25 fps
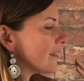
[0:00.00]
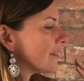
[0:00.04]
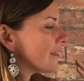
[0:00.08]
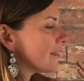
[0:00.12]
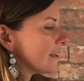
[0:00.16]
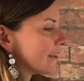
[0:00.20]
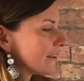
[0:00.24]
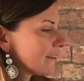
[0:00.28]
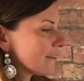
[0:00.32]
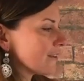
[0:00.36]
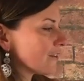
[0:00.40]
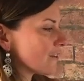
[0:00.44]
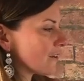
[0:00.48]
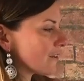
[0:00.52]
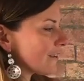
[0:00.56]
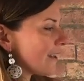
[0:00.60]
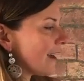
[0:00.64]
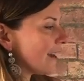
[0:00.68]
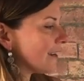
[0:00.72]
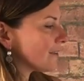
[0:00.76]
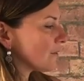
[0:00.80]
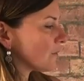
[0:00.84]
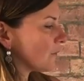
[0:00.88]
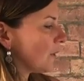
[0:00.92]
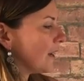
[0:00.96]
this is our
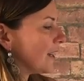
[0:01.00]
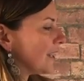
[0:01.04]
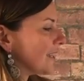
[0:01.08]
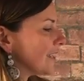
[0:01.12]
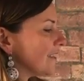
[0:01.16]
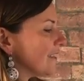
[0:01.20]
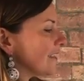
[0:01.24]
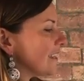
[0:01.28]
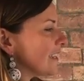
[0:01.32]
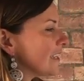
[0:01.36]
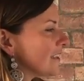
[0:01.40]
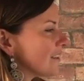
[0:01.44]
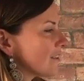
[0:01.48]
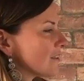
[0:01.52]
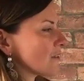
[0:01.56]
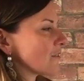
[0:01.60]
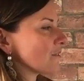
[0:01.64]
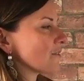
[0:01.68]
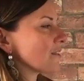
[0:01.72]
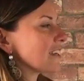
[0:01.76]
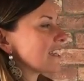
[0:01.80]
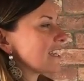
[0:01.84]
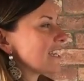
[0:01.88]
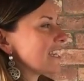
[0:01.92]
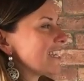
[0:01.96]
last one, and these
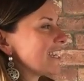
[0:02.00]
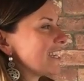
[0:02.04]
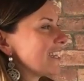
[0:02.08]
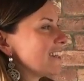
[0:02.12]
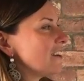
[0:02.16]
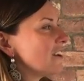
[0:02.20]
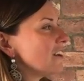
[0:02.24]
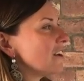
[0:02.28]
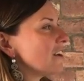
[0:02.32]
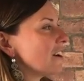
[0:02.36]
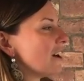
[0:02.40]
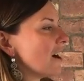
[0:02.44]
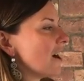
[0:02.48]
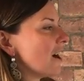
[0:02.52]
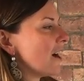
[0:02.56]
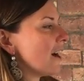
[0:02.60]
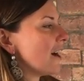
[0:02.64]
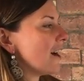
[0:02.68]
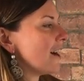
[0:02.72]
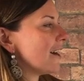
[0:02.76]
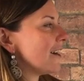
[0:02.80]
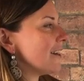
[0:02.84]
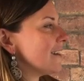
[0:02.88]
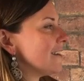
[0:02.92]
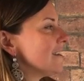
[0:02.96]
three
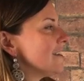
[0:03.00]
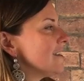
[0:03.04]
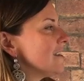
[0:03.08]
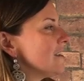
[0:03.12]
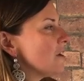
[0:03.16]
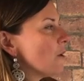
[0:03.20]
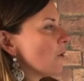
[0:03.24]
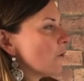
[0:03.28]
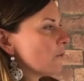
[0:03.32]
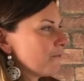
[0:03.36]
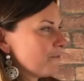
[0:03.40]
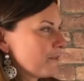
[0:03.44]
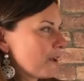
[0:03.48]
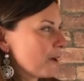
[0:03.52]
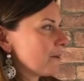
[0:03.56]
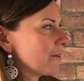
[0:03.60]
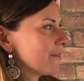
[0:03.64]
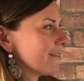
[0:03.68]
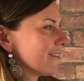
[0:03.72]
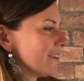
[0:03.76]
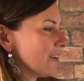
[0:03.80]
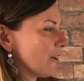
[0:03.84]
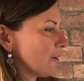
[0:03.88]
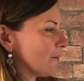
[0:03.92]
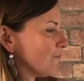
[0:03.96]
uh, no,
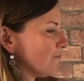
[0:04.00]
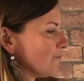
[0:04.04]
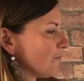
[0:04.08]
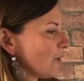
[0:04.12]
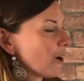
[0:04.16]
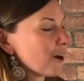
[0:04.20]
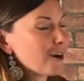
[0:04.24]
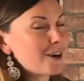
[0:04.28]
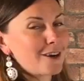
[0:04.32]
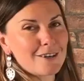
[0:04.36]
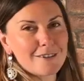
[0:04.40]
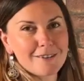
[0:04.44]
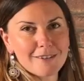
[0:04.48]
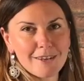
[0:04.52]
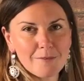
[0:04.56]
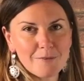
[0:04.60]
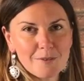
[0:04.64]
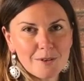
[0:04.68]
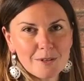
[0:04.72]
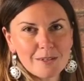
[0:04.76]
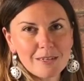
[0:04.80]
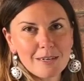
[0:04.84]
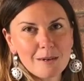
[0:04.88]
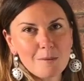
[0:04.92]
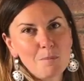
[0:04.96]
you know, are
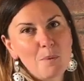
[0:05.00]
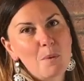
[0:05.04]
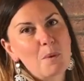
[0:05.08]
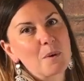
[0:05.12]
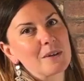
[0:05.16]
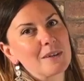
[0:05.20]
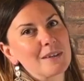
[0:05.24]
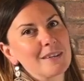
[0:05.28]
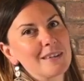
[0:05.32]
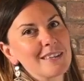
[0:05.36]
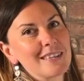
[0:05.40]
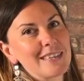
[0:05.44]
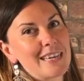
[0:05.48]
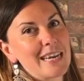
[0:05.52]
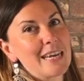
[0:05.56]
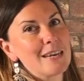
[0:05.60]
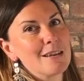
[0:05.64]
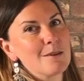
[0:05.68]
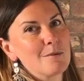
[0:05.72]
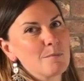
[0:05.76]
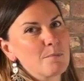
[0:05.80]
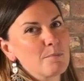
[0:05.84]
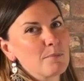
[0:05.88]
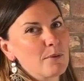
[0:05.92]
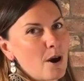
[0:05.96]
definitely important
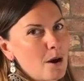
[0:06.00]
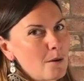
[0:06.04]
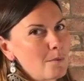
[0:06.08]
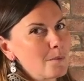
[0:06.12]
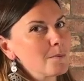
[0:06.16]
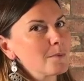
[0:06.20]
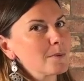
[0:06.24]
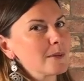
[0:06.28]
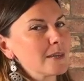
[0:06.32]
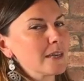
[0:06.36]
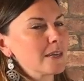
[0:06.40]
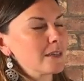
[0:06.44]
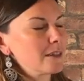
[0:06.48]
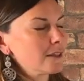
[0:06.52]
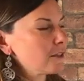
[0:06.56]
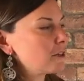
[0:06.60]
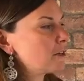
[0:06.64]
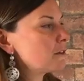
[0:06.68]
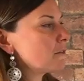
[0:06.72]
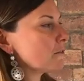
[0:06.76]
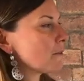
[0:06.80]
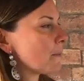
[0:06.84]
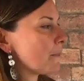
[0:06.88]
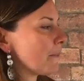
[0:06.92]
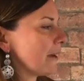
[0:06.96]
and probably a
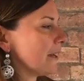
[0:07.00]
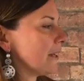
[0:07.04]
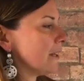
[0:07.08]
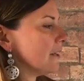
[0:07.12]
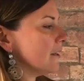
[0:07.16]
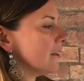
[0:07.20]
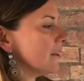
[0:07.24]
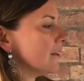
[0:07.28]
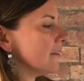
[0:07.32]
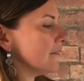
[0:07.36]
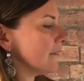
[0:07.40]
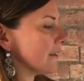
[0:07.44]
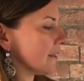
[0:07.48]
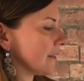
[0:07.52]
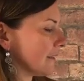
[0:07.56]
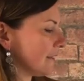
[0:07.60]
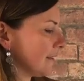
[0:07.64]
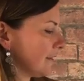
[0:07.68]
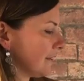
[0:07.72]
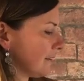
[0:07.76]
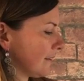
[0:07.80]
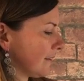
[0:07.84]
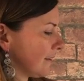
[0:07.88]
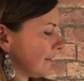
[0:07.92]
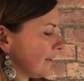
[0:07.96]
little repetitive. At
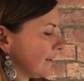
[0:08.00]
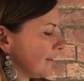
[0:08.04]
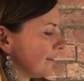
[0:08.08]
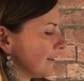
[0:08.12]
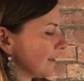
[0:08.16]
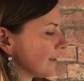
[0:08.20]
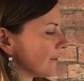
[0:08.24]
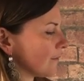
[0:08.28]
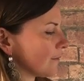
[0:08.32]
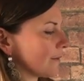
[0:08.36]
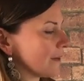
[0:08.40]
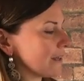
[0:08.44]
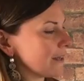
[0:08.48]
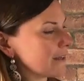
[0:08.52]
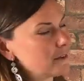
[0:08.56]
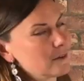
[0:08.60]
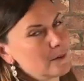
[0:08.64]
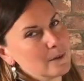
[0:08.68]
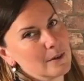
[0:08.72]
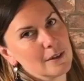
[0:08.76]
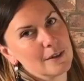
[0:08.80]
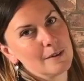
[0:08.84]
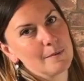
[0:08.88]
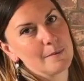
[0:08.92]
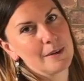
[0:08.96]
least this one is
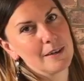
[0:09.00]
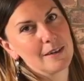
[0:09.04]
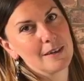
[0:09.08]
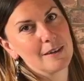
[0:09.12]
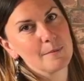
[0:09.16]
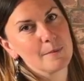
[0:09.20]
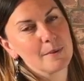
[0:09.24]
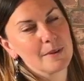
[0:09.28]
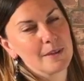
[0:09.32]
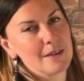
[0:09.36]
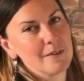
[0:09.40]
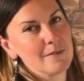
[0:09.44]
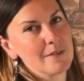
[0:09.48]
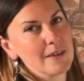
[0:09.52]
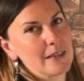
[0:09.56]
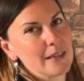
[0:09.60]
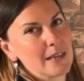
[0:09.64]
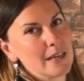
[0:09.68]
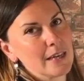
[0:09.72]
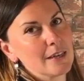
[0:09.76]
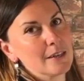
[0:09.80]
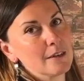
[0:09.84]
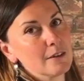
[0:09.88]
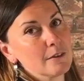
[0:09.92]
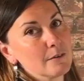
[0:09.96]
going to be, and I'm saving
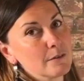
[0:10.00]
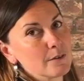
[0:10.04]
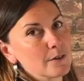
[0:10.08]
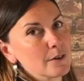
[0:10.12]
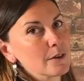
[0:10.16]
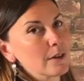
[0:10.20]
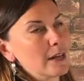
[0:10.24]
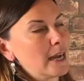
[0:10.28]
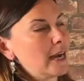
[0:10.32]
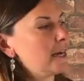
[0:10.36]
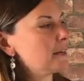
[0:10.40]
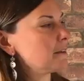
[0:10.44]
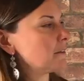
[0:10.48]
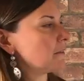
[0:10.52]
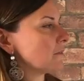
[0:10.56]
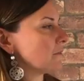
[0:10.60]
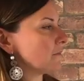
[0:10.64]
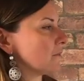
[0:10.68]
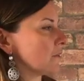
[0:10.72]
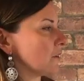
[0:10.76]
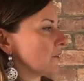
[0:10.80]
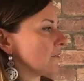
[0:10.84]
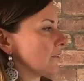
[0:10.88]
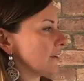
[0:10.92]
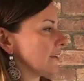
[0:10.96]
that for last
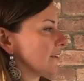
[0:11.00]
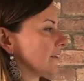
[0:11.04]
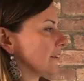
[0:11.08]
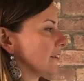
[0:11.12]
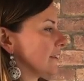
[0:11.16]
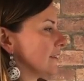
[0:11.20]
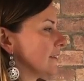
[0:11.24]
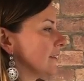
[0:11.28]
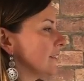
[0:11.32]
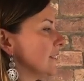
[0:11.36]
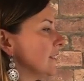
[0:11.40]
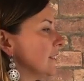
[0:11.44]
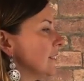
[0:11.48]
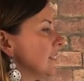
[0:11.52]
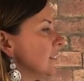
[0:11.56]
for a reason.